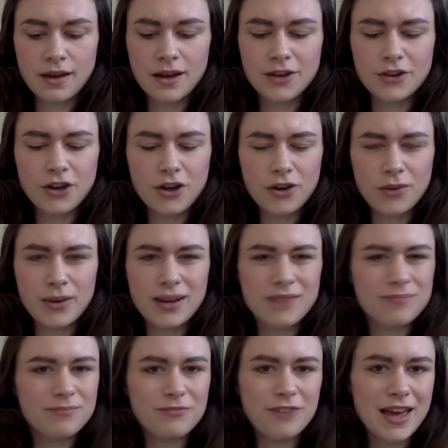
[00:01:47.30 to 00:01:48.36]
I know, in a
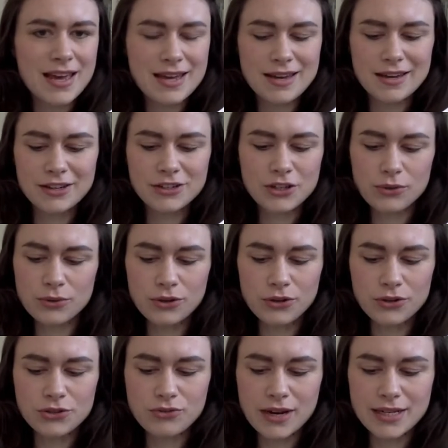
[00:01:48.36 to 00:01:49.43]
vague, don't
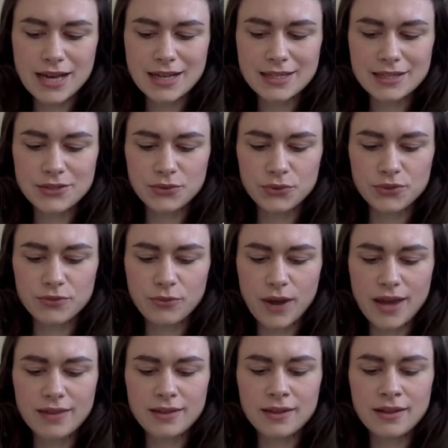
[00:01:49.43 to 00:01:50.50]
look straight at it sort of
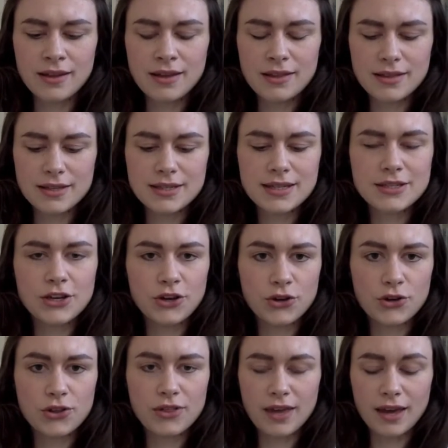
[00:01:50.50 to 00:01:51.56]
way, that this is a
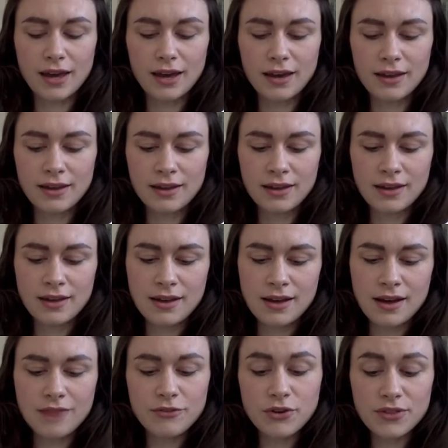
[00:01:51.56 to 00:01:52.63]
good thing.
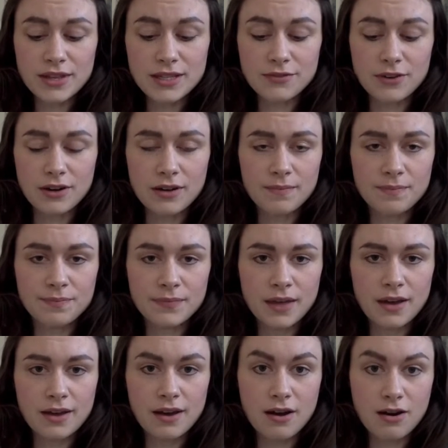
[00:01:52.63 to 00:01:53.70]
I've got this far.
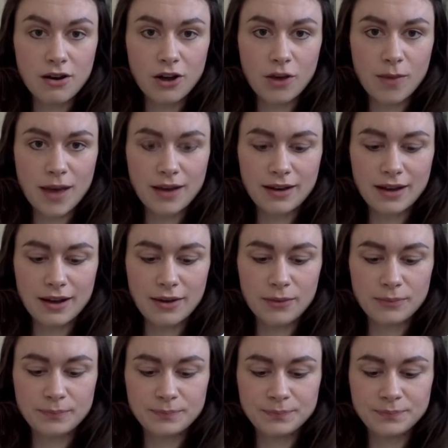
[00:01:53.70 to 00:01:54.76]
I can't go back now.
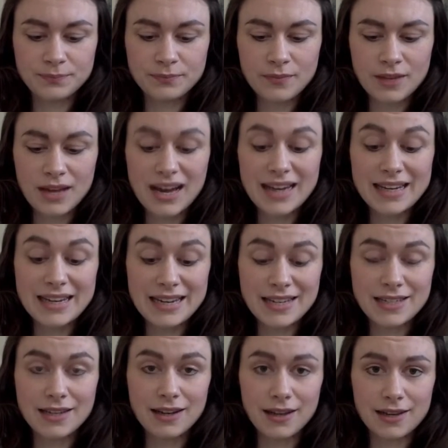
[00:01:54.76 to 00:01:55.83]
I need
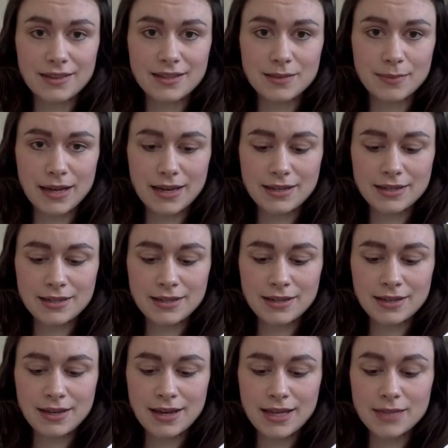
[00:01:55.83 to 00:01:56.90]
to like this place.
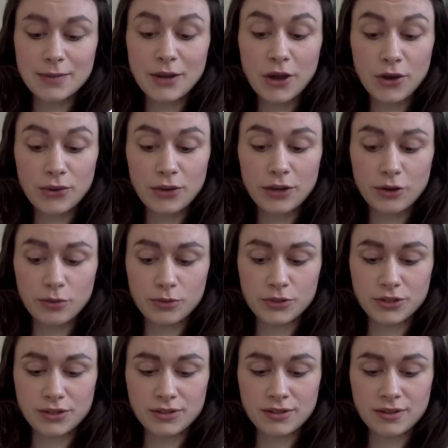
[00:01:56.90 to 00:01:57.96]
It's my only
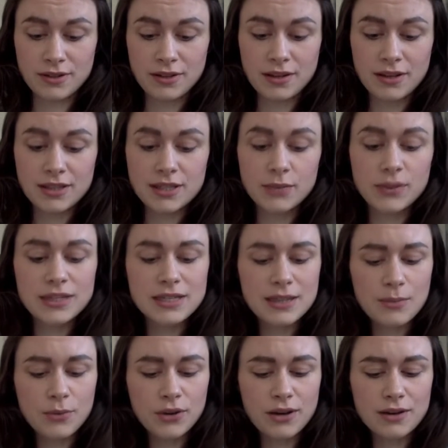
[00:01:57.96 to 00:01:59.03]
option. So when
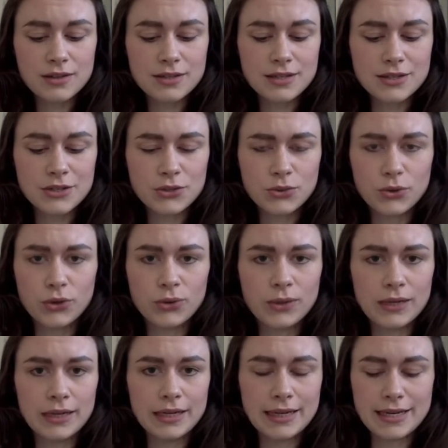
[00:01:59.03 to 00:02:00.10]
someone answers the door who
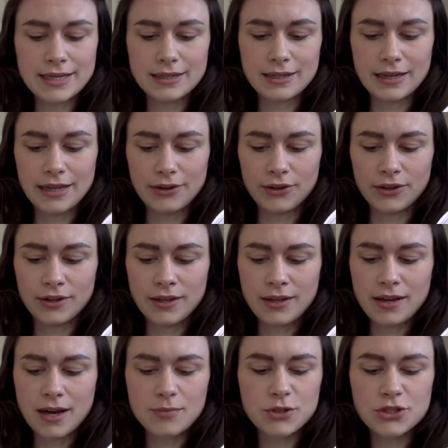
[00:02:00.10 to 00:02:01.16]
clearly isn't Leon,
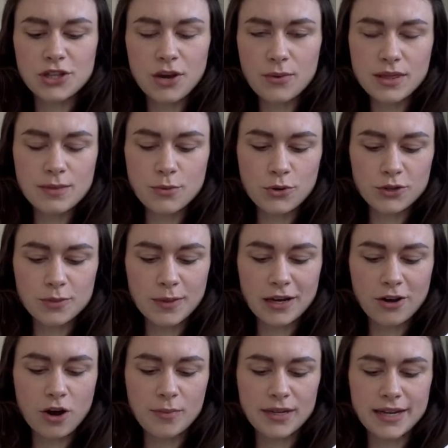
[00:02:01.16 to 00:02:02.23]
I'm so in the mood to be
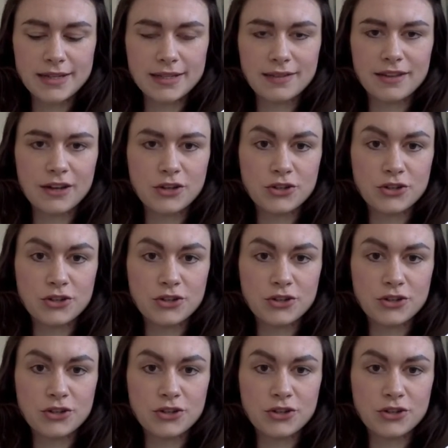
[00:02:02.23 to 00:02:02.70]
accommodating that I